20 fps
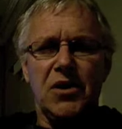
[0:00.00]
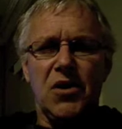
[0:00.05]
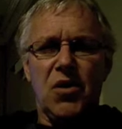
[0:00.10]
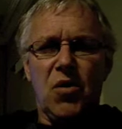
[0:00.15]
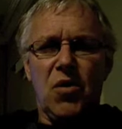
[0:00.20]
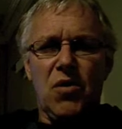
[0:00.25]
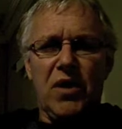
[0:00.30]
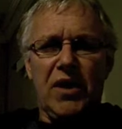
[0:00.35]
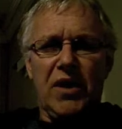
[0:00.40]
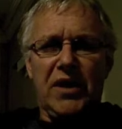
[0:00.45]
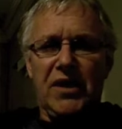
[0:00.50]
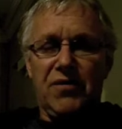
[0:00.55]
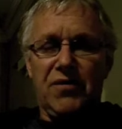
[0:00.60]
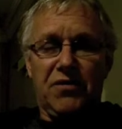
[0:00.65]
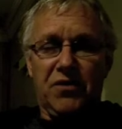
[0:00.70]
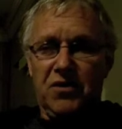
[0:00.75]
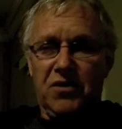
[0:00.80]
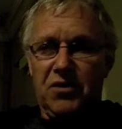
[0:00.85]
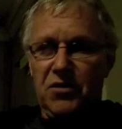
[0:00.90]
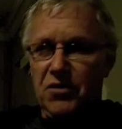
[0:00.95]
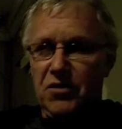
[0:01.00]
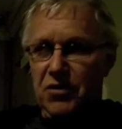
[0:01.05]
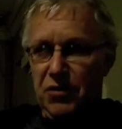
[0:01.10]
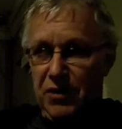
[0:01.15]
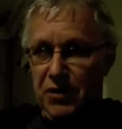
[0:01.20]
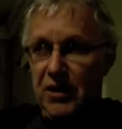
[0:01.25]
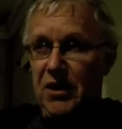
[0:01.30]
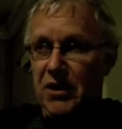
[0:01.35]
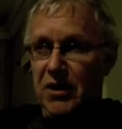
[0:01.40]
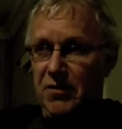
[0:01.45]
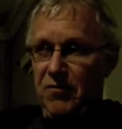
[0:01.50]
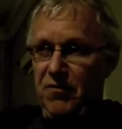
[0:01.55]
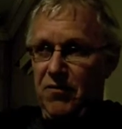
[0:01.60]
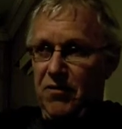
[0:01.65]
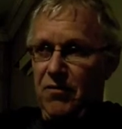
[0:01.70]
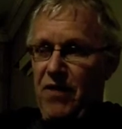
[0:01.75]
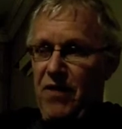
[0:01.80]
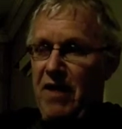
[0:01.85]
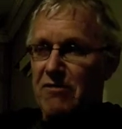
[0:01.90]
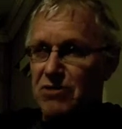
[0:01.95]
without even thinking
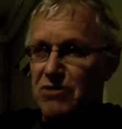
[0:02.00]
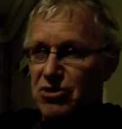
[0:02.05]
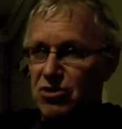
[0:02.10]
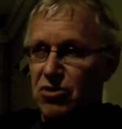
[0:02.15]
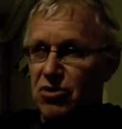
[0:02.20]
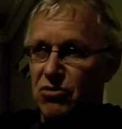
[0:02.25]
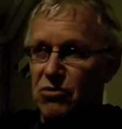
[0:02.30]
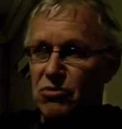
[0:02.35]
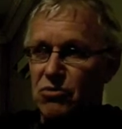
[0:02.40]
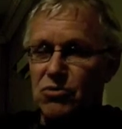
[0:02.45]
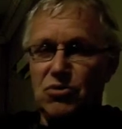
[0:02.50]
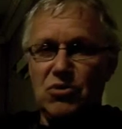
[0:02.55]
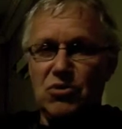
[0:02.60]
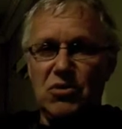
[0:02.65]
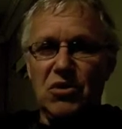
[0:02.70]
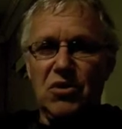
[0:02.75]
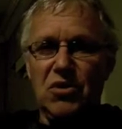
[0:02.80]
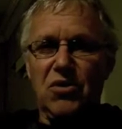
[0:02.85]
of Aristotle's